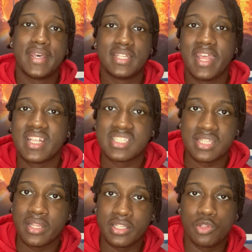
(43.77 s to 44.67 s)
They
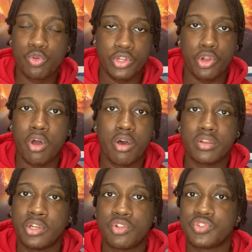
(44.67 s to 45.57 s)
extended Luke Kennard,
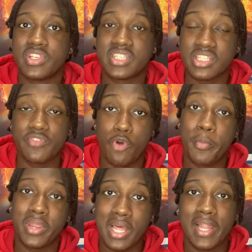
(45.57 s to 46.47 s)
you know, to a $64
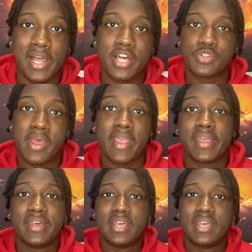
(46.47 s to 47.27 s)
million contract.